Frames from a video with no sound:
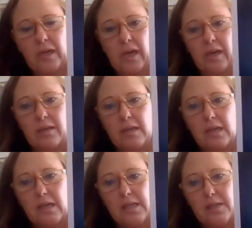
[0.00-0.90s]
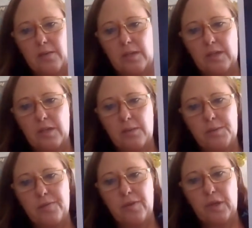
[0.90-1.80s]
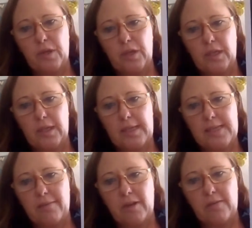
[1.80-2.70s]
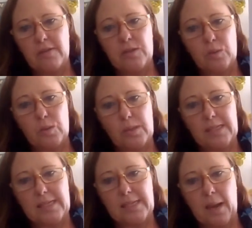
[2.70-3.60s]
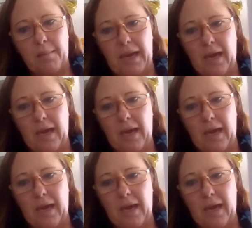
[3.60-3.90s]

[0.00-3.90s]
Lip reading: Okay, so in terms of union, the Seven of Swords has come